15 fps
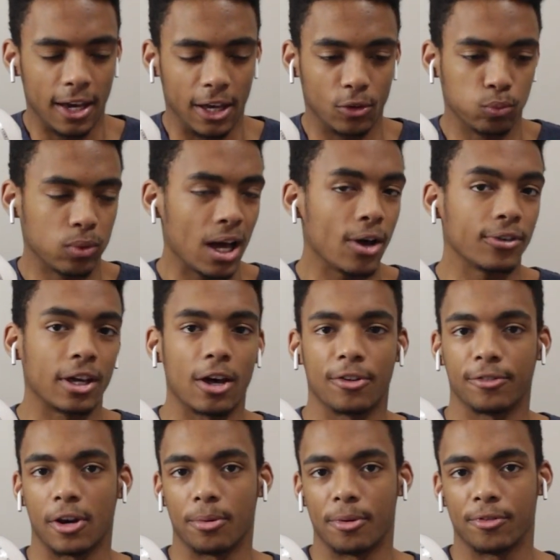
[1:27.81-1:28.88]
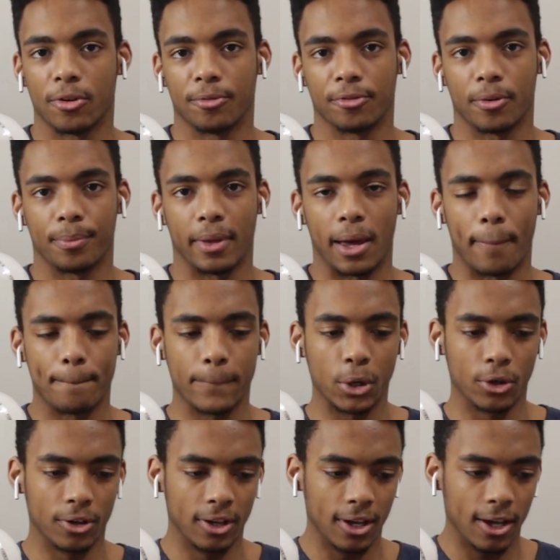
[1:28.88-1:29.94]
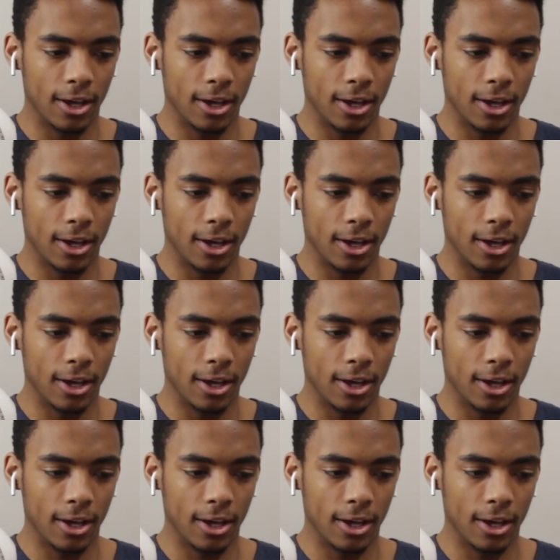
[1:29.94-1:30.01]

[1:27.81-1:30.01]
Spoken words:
It's wild how far we've come from that, but